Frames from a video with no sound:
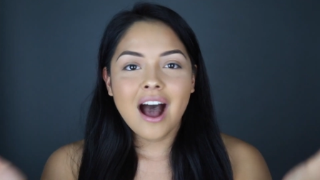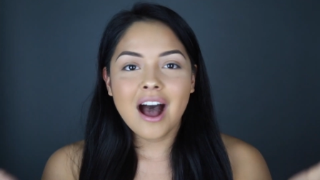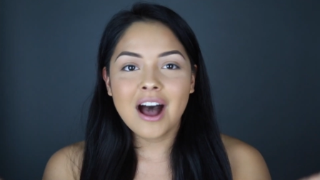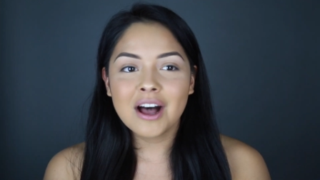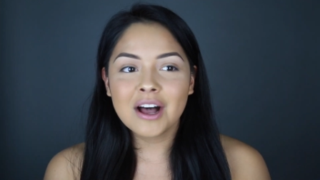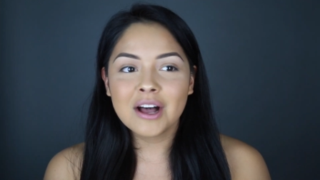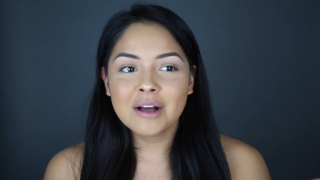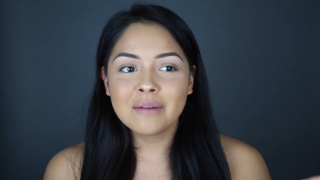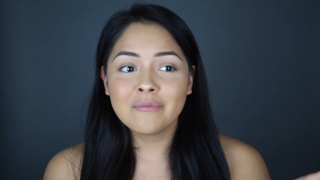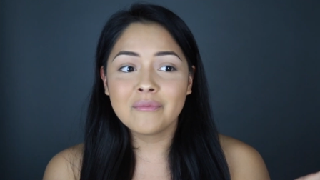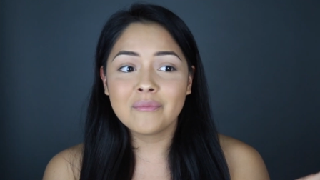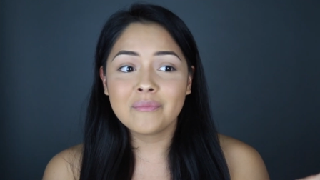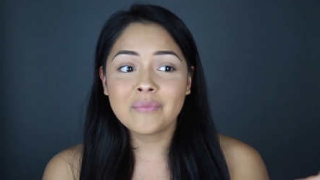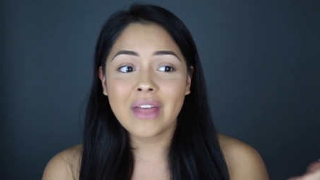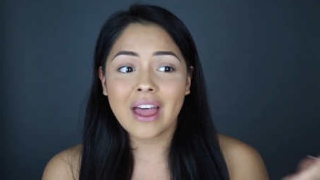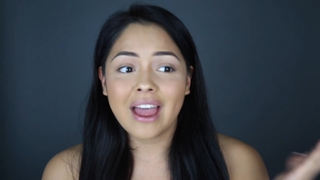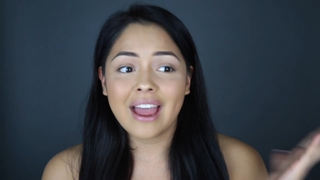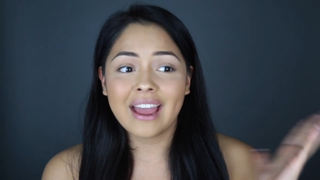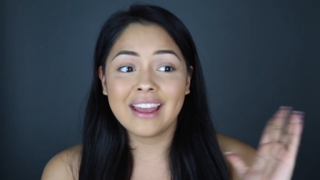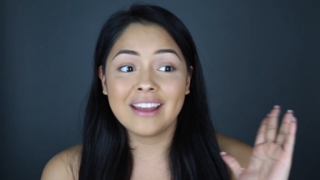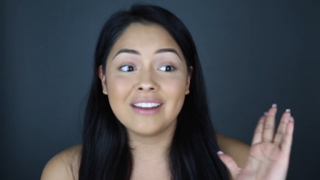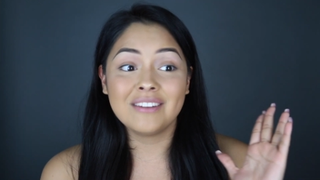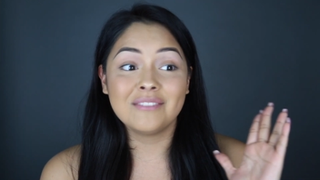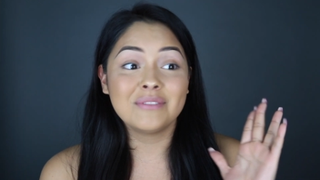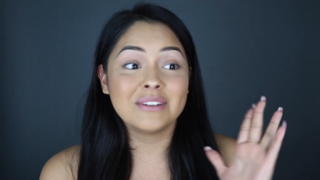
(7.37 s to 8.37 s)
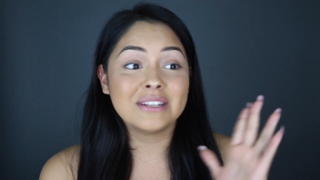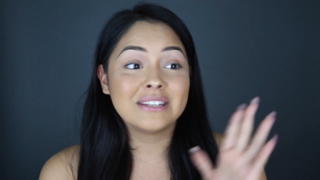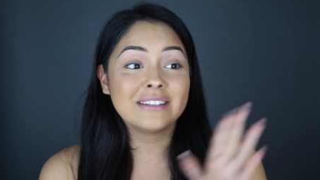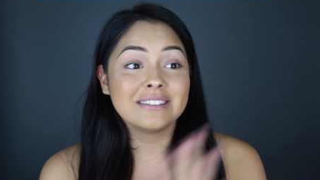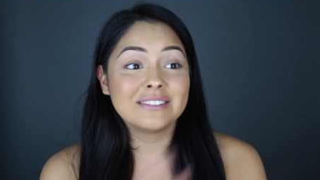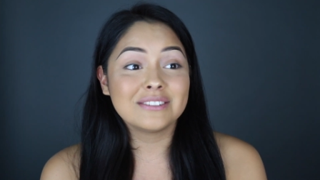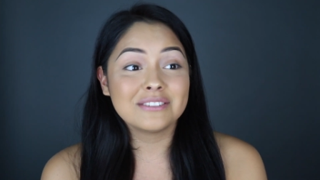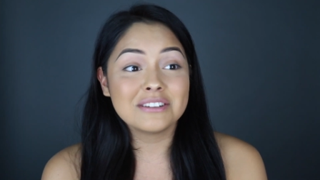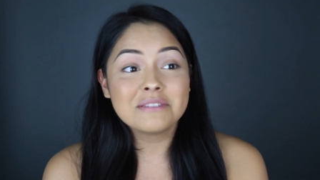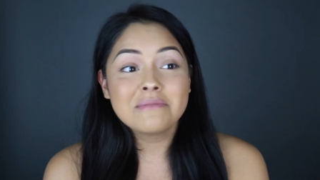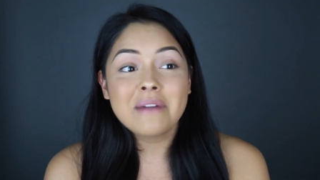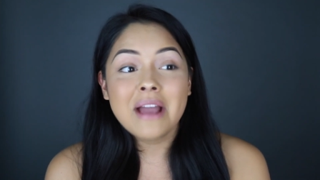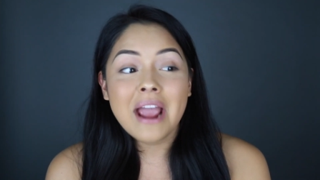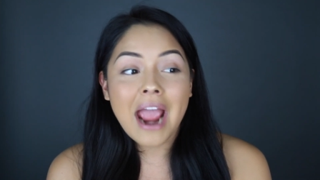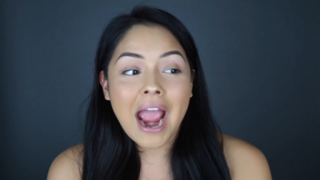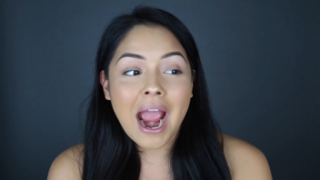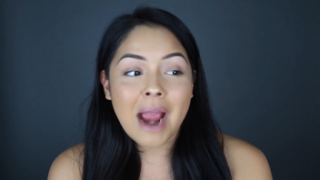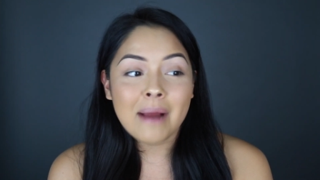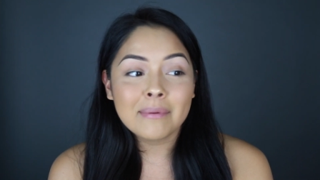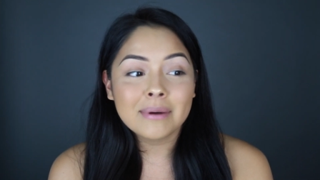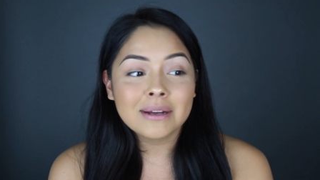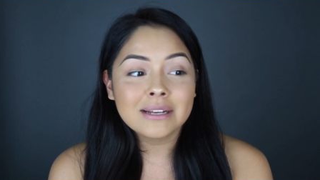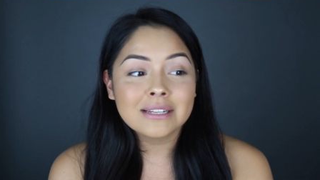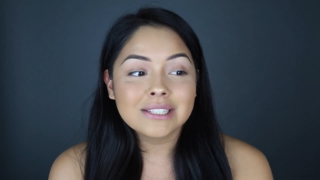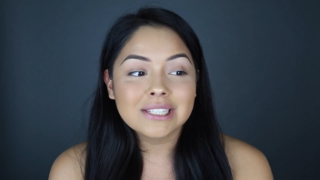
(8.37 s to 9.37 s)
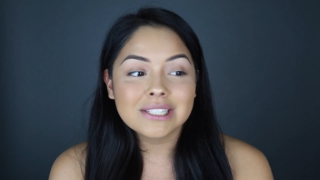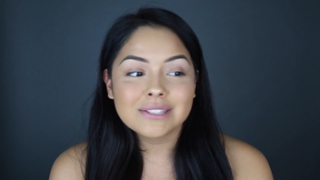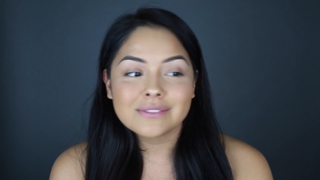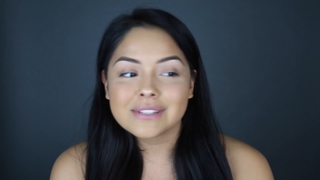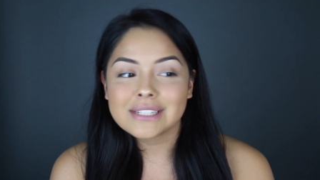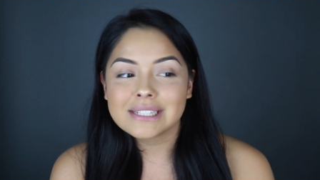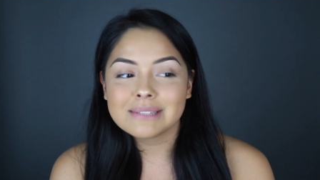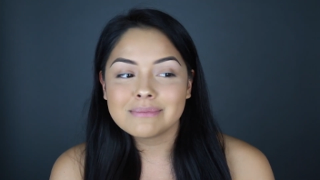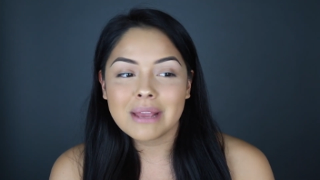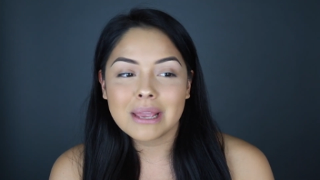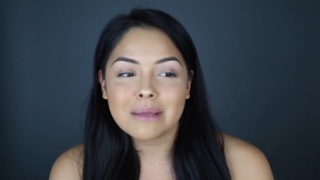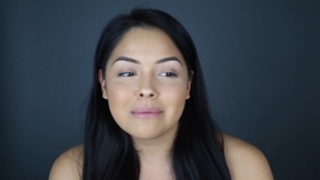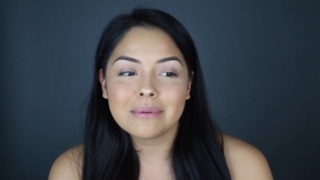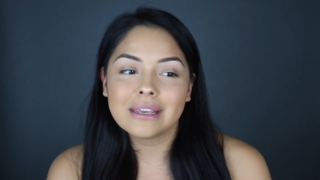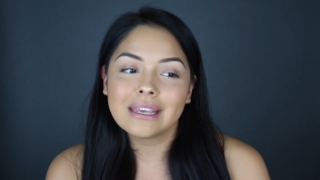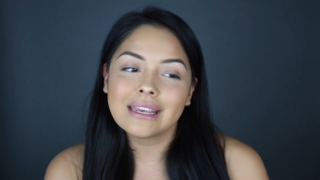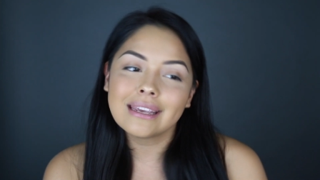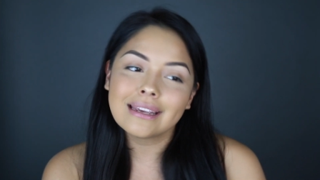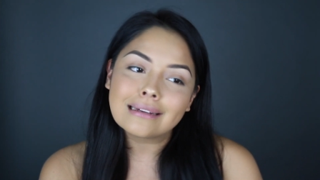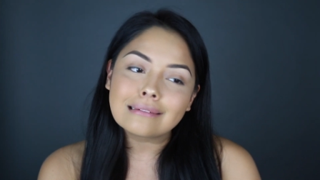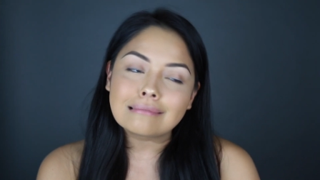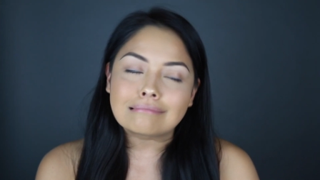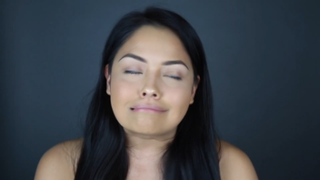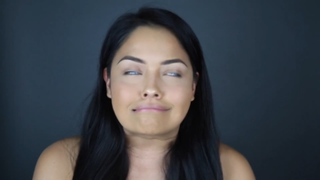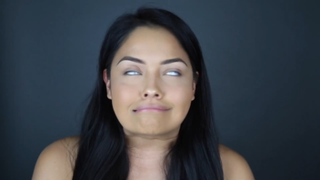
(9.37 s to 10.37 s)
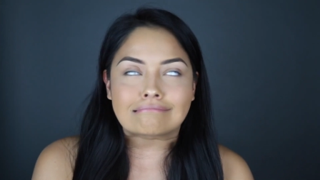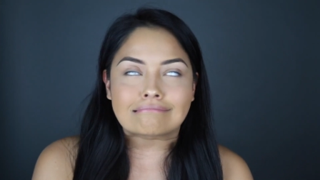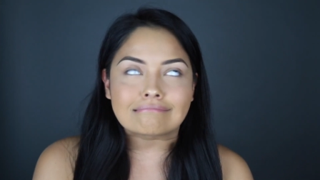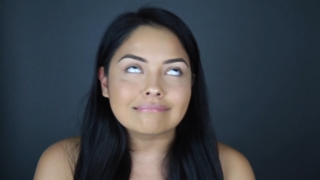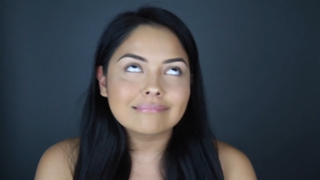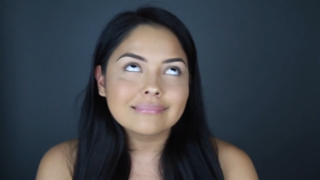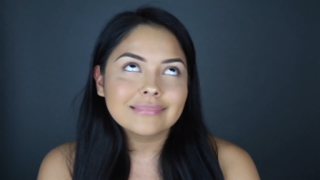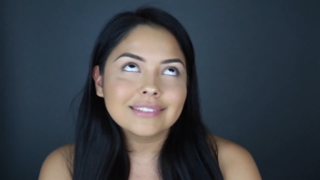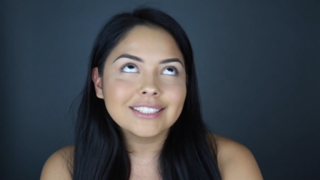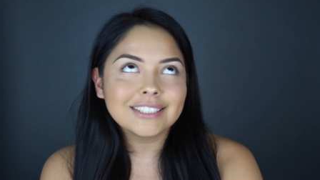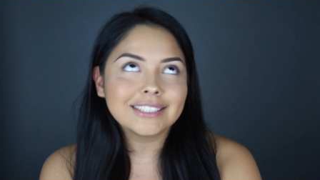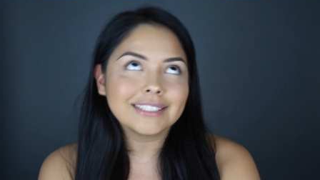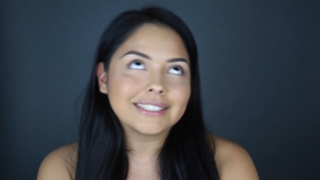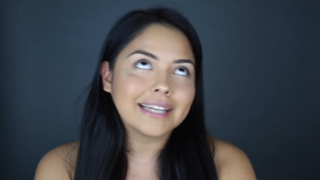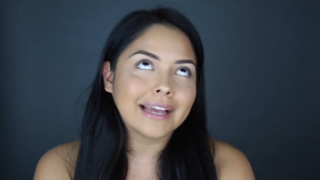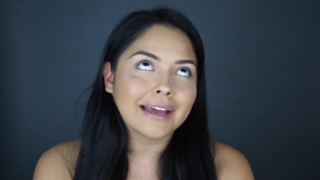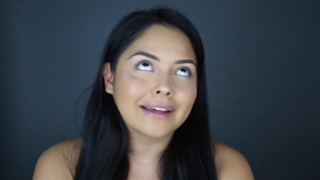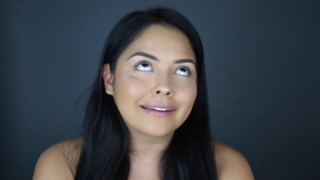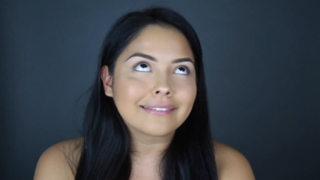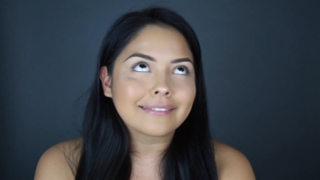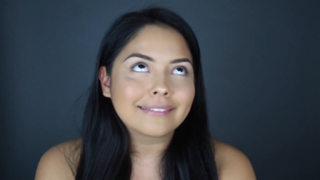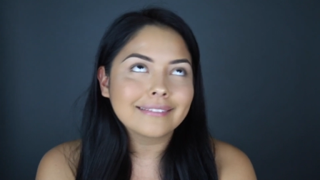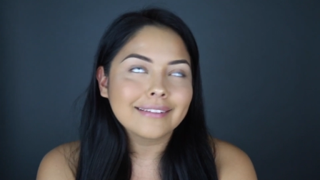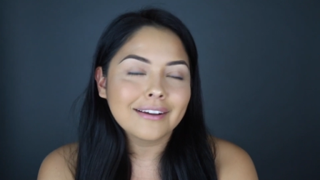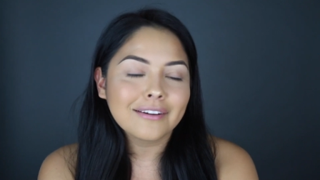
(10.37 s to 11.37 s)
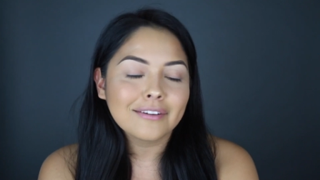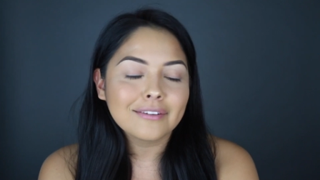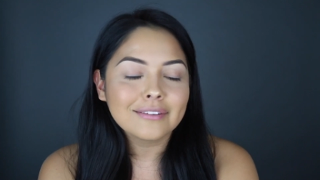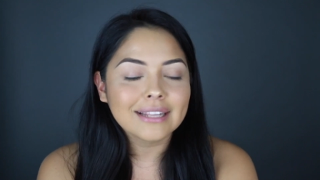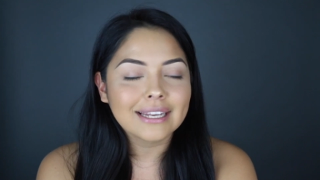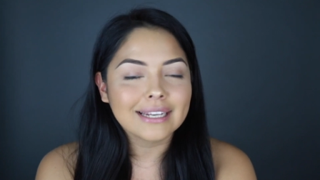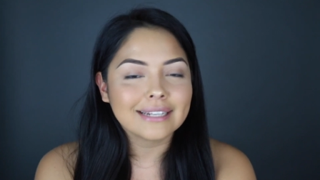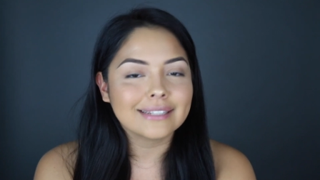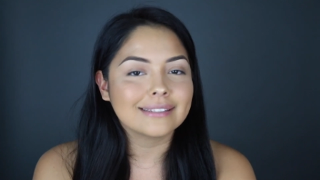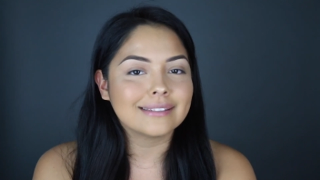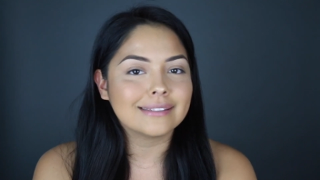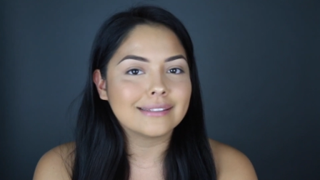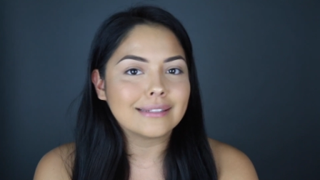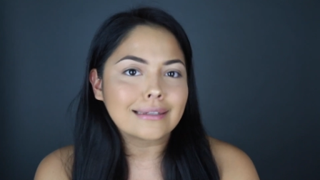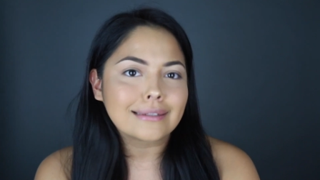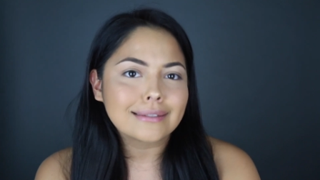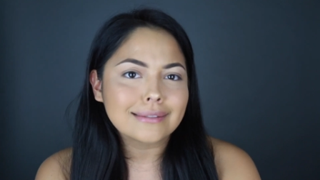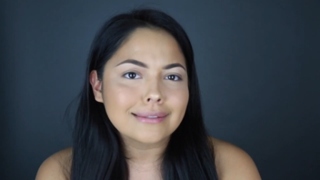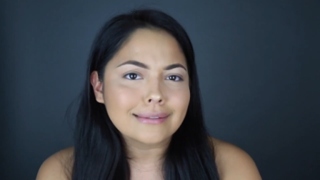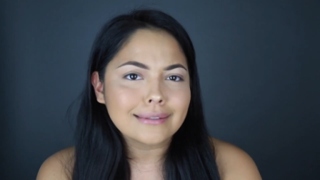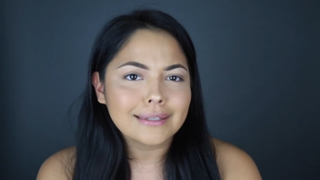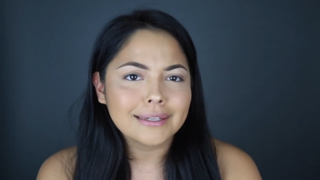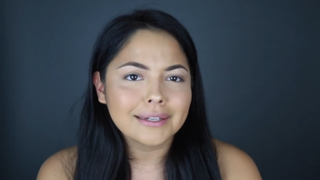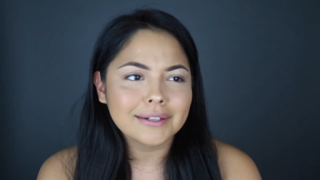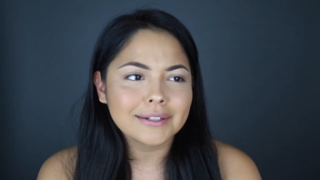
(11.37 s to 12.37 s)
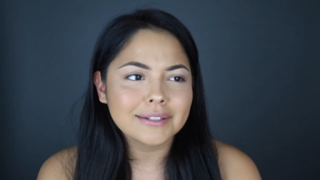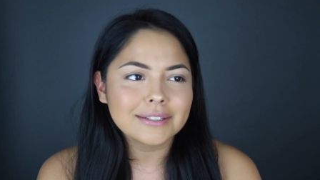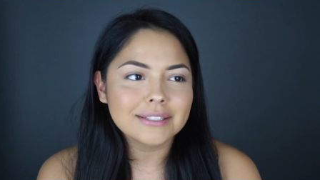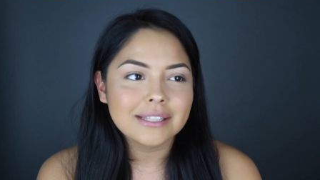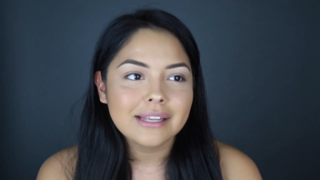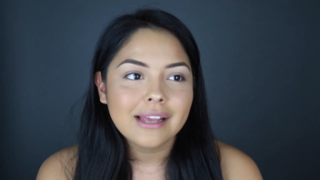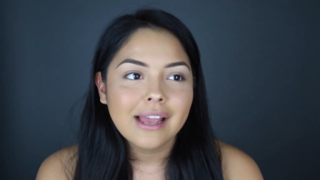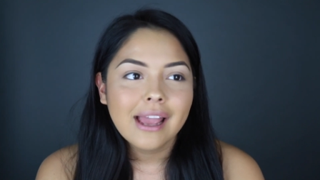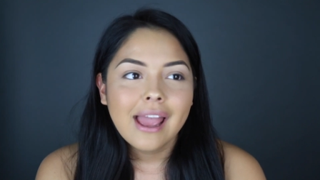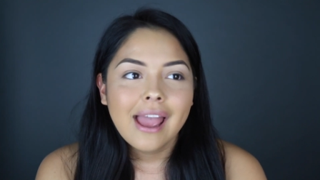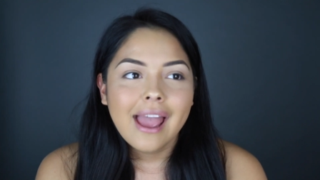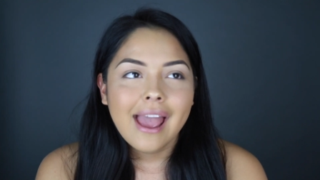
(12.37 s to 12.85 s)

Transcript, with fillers: Um, I've been doing my eyebrows for maybe, gee, I don't know, like six years.